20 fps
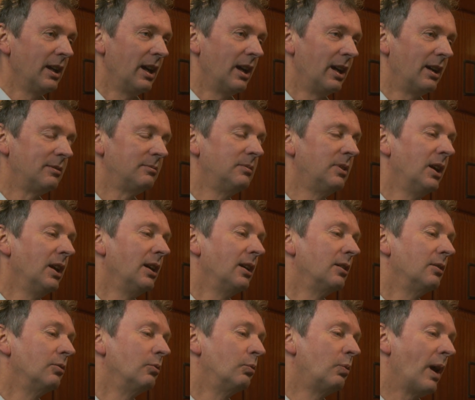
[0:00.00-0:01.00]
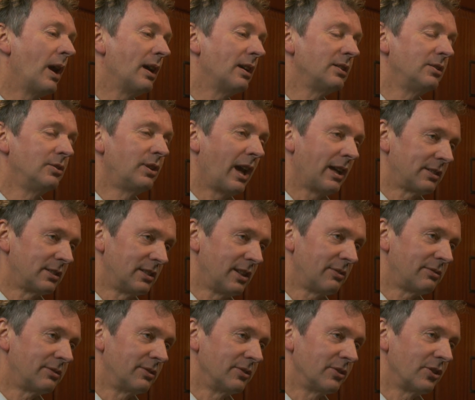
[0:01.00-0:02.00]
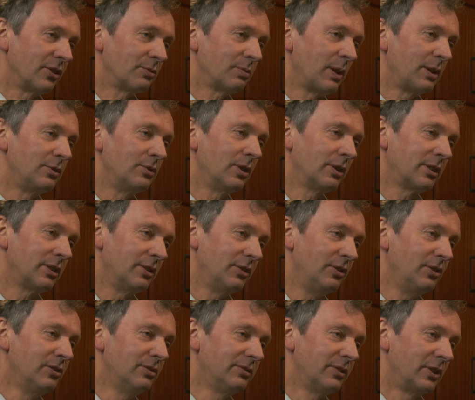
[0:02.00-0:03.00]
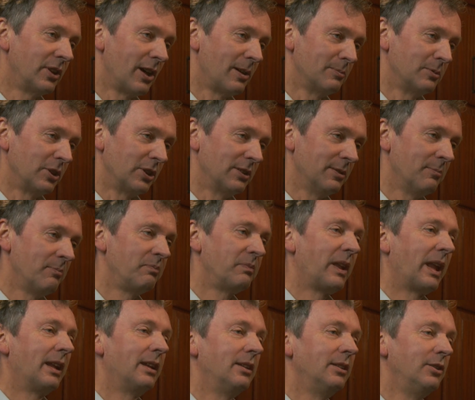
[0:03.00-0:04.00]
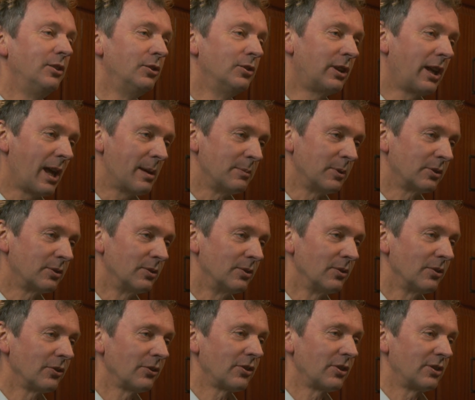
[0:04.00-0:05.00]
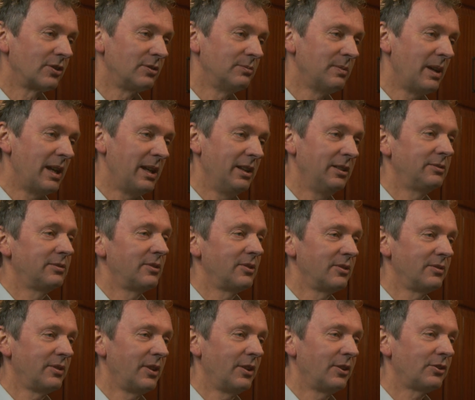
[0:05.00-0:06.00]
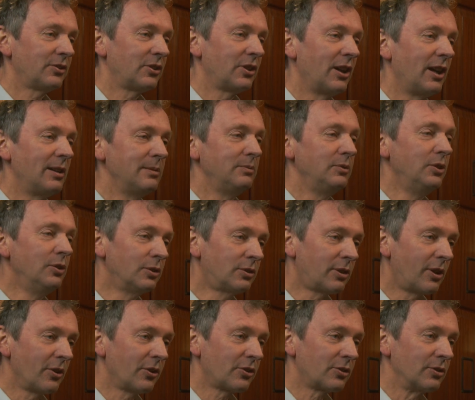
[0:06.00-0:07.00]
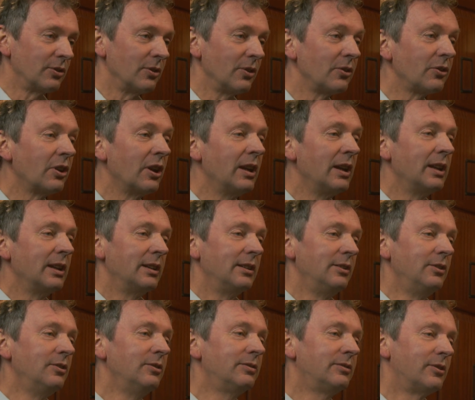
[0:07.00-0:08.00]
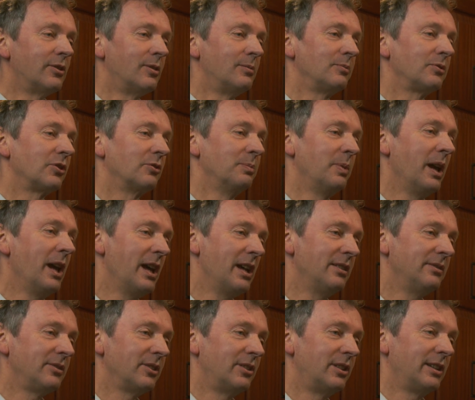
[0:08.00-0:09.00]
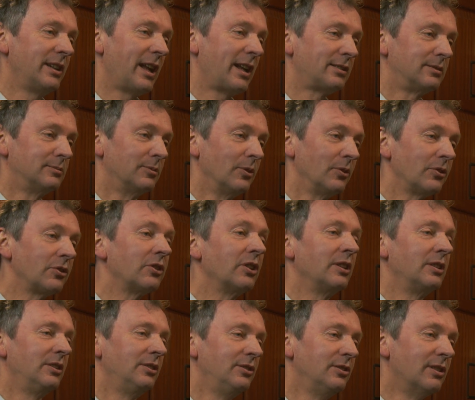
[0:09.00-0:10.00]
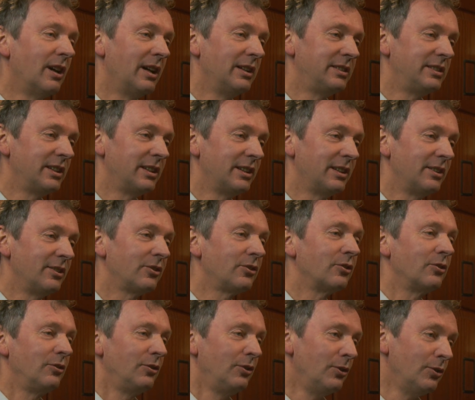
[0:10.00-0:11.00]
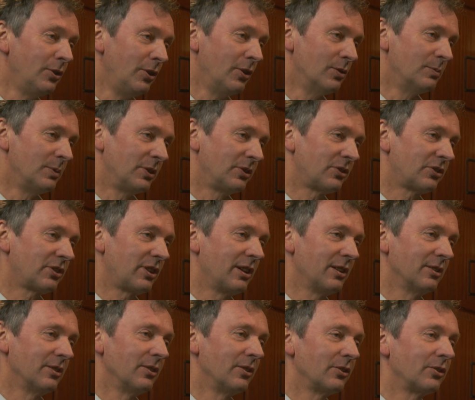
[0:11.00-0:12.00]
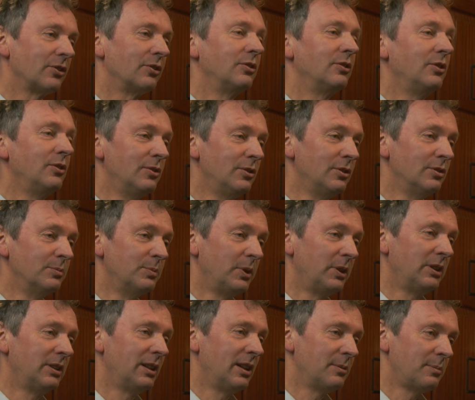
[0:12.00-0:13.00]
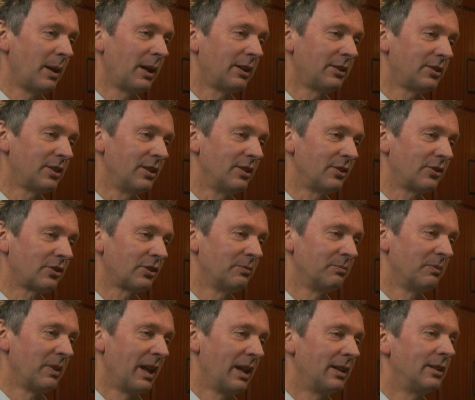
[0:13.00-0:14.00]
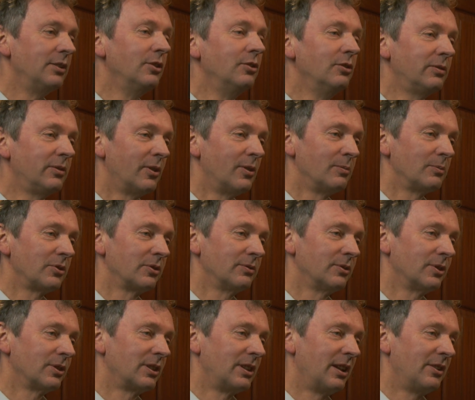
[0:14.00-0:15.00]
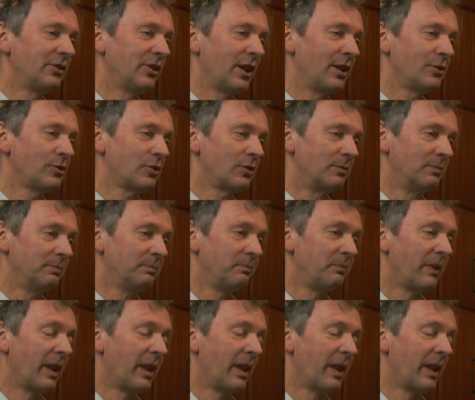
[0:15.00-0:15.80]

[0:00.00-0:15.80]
Um, where you get a difference is when you look at new phenomena, new chemicals that are made for the first time, new crystals, new forms of behavior in animals, new ideas, new human skills, new human abilities, new forms of organization.